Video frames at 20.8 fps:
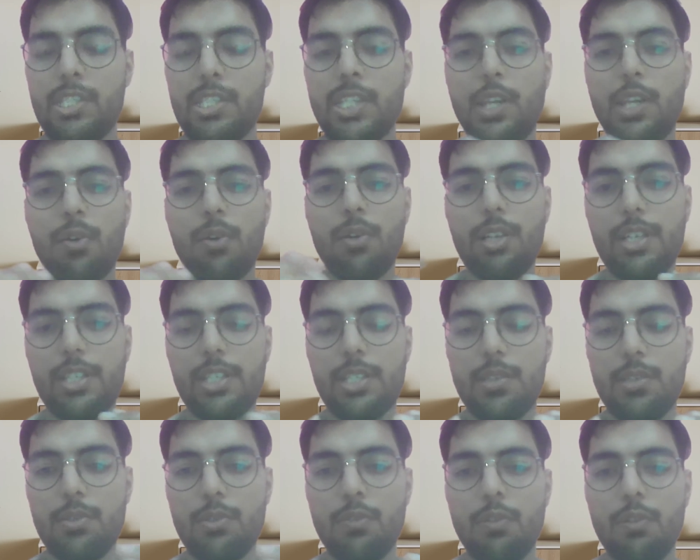secure
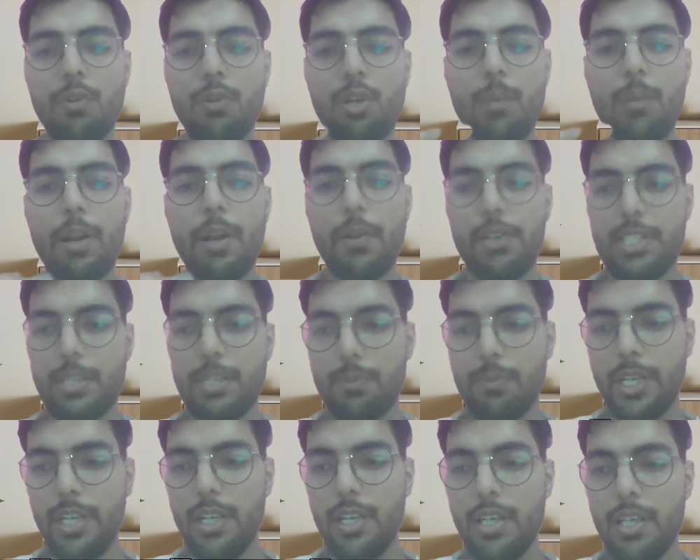EC2s will be on a private
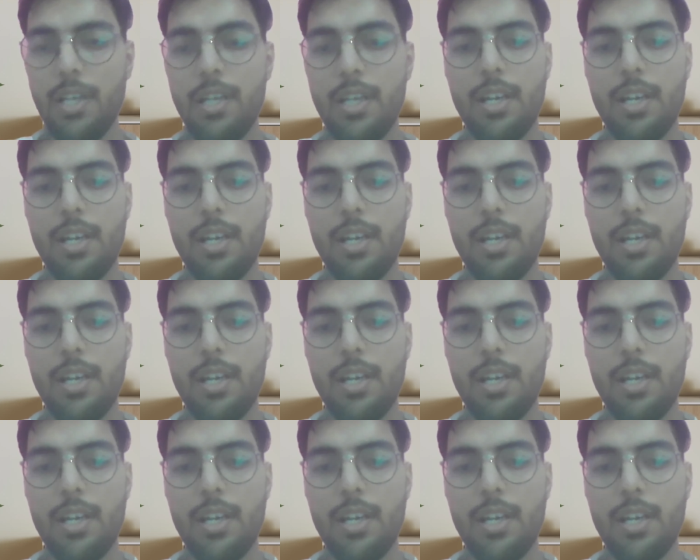subnet,